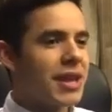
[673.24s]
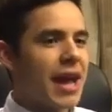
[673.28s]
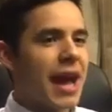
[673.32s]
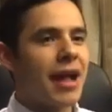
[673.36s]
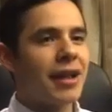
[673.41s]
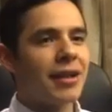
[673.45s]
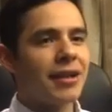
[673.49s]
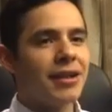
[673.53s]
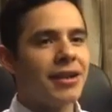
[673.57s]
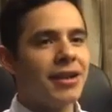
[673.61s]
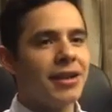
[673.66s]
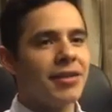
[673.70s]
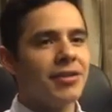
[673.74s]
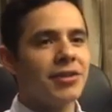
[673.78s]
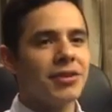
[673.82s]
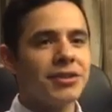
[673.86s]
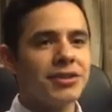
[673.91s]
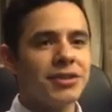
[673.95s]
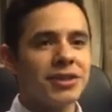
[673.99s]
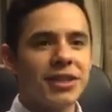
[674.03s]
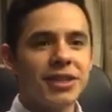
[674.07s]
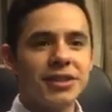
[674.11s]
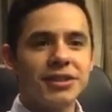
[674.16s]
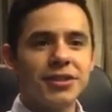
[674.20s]
personality,
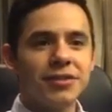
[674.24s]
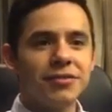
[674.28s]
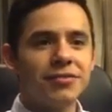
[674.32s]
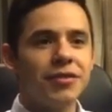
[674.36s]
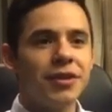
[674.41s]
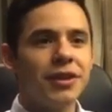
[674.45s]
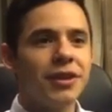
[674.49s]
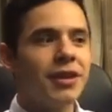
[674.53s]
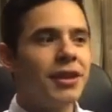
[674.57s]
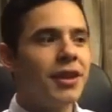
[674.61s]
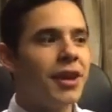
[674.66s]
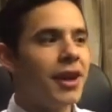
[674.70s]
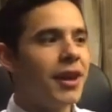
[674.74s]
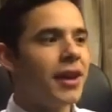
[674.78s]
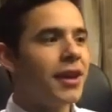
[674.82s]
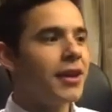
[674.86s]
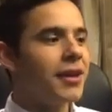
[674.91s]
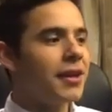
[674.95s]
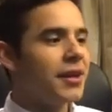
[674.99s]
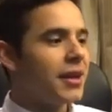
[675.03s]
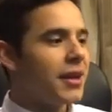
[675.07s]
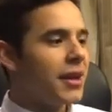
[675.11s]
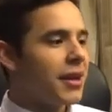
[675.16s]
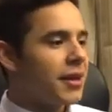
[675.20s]
there's
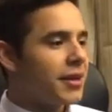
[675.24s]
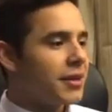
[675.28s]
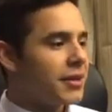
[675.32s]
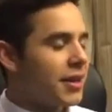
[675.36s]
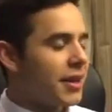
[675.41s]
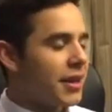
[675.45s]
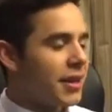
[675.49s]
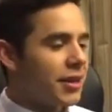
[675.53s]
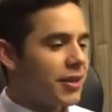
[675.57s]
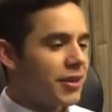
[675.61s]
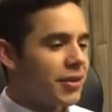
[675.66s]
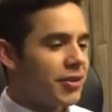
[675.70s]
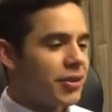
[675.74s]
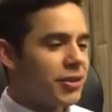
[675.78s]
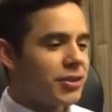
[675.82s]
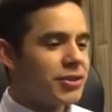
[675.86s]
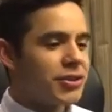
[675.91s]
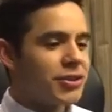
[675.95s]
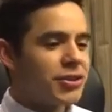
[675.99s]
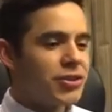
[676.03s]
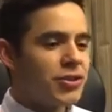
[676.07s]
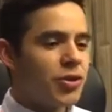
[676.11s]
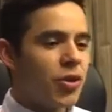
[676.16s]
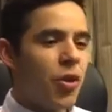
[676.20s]
schizophrenia.
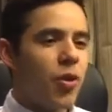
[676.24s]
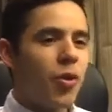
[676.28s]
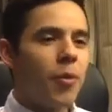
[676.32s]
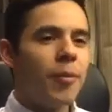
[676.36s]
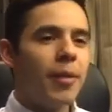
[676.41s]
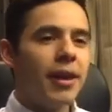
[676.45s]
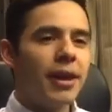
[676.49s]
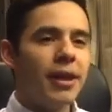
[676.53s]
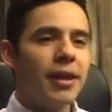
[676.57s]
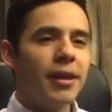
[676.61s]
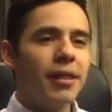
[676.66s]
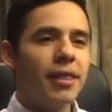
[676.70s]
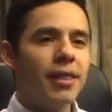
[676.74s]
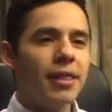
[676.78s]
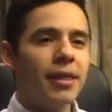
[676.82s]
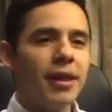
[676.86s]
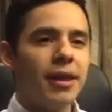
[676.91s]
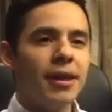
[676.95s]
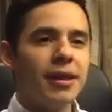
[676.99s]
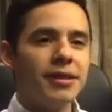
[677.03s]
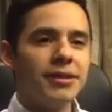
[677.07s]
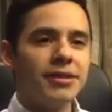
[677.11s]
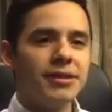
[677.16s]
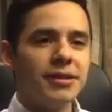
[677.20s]
There's so many
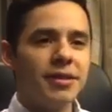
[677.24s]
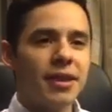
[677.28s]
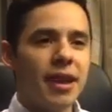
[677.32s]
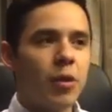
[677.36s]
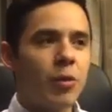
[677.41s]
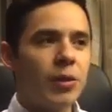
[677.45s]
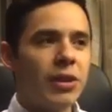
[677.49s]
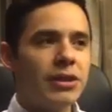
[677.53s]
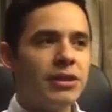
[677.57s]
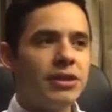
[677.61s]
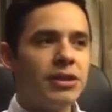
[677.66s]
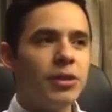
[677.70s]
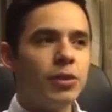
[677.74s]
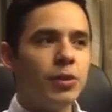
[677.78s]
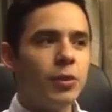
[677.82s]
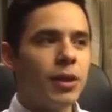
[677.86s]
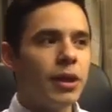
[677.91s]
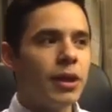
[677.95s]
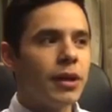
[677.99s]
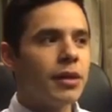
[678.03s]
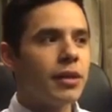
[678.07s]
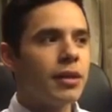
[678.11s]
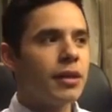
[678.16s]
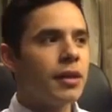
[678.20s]
things that we deal
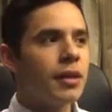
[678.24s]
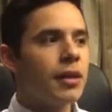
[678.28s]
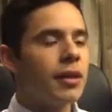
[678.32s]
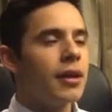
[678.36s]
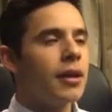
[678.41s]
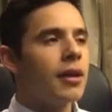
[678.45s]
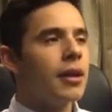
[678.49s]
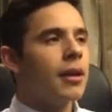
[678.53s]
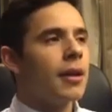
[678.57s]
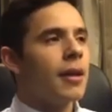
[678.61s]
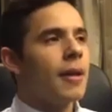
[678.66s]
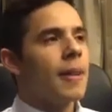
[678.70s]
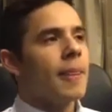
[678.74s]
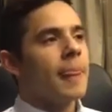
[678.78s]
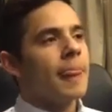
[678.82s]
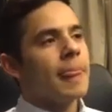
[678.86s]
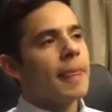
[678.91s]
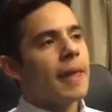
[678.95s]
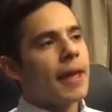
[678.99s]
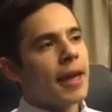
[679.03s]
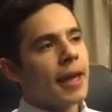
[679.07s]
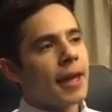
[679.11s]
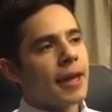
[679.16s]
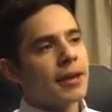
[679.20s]
with,
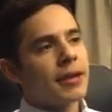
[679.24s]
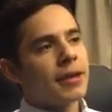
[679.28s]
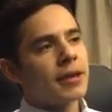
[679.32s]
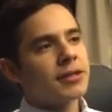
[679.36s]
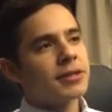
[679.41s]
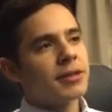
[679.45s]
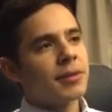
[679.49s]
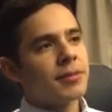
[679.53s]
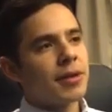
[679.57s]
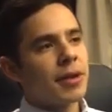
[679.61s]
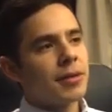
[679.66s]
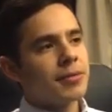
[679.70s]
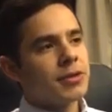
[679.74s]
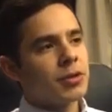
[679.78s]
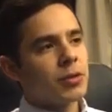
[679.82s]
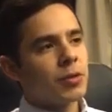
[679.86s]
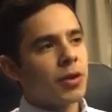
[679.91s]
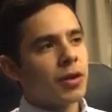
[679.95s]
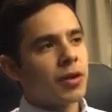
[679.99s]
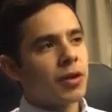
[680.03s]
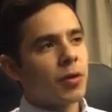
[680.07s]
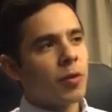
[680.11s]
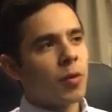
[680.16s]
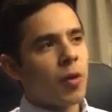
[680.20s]
and sometimes
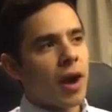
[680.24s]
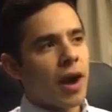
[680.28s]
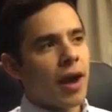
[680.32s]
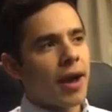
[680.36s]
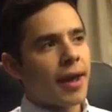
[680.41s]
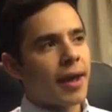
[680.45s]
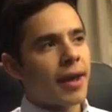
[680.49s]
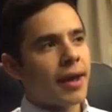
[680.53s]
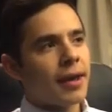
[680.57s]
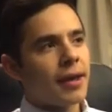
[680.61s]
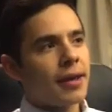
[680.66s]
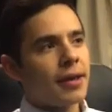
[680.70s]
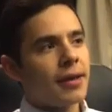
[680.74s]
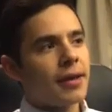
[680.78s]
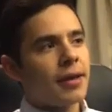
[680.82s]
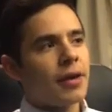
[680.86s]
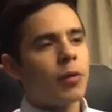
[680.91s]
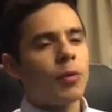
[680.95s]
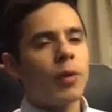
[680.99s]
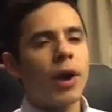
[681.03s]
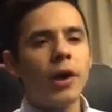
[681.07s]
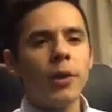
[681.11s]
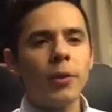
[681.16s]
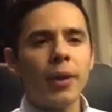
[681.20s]
you wonder why
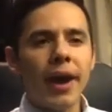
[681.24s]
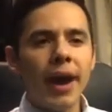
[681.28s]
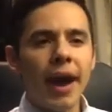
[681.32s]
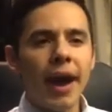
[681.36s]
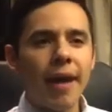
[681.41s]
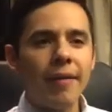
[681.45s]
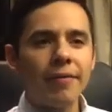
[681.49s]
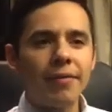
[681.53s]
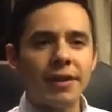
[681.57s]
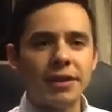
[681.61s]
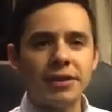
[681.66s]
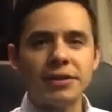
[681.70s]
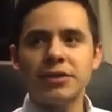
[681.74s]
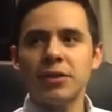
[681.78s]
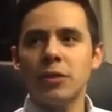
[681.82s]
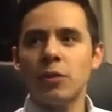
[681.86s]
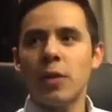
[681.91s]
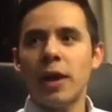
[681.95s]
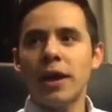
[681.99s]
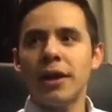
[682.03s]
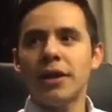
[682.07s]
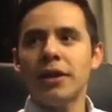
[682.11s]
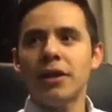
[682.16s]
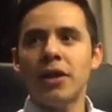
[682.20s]
do I have this?
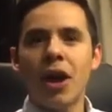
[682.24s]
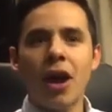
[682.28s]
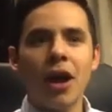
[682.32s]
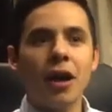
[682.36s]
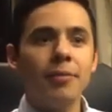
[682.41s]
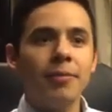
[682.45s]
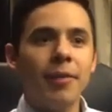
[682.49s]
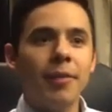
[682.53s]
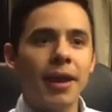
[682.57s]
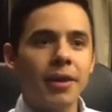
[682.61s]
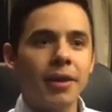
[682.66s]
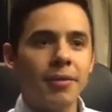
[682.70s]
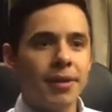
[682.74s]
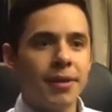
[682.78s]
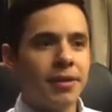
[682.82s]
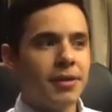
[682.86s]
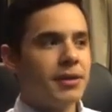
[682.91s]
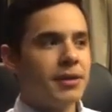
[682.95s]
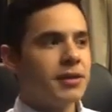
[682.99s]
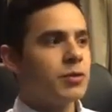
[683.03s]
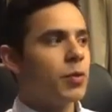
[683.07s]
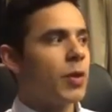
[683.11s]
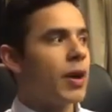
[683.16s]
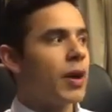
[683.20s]
Why did God make
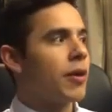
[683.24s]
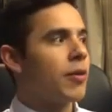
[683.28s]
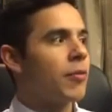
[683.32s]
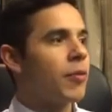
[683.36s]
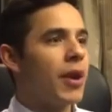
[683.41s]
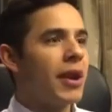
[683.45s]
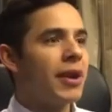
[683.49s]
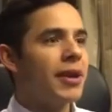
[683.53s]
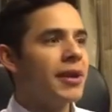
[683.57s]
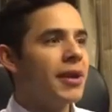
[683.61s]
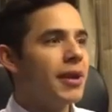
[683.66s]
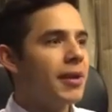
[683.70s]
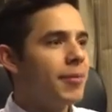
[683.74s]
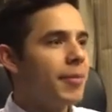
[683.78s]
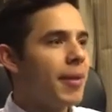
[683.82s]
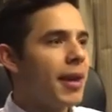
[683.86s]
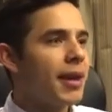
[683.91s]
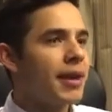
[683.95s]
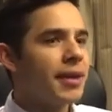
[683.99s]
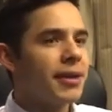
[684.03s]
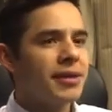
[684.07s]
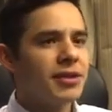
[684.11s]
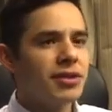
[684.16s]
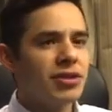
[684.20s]
me this way? Or why did He
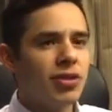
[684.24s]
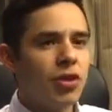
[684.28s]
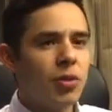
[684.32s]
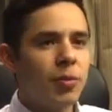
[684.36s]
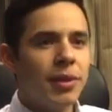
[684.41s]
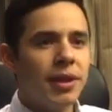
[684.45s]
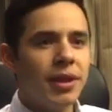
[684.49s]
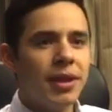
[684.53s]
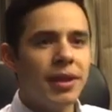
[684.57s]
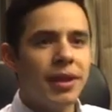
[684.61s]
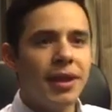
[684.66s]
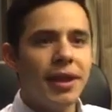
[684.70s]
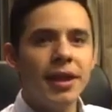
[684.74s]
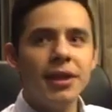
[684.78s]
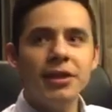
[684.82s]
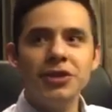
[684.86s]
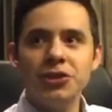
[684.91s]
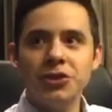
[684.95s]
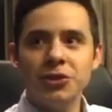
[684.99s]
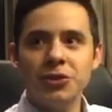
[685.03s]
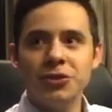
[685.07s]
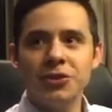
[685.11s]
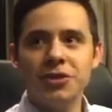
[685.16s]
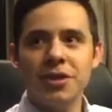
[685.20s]
make so many
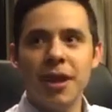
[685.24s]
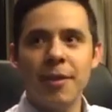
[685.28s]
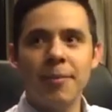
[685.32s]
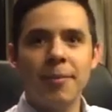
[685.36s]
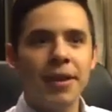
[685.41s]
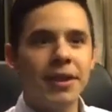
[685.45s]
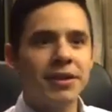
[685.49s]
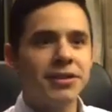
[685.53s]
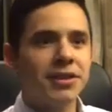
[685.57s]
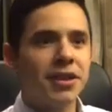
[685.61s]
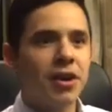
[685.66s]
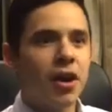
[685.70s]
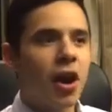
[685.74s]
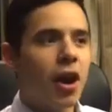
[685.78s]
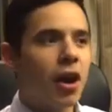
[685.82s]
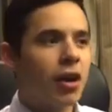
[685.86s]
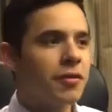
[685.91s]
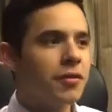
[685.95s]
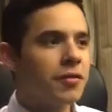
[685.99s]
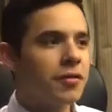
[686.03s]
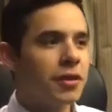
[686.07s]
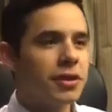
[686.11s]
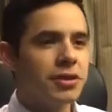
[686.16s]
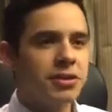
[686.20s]
issues that makes it
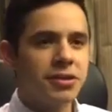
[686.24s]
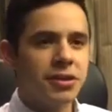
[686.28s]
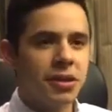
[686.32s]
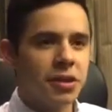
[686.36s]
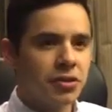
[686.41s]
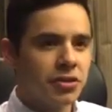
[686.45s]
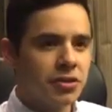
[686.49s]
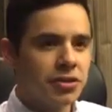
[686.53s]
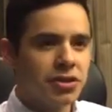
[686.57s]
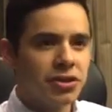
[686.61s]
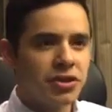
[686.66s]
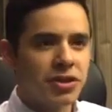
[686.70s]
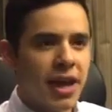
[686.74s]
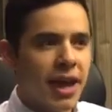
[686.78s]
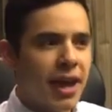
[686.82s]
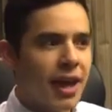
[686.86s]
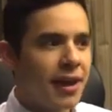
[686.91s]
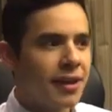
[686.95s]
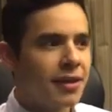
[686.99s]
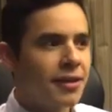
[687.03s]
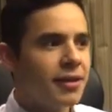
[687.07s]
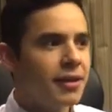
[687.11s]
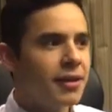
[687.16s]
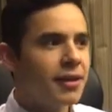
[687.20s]
hard for us to
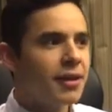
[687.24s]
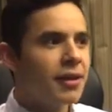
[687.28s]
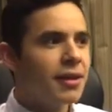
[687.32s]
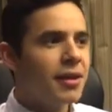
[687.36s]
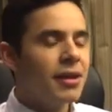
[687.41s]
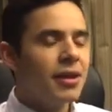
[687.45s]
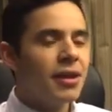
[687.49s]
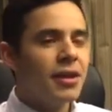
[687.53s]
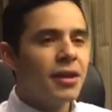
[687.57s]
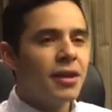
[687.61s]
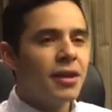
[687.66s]
understand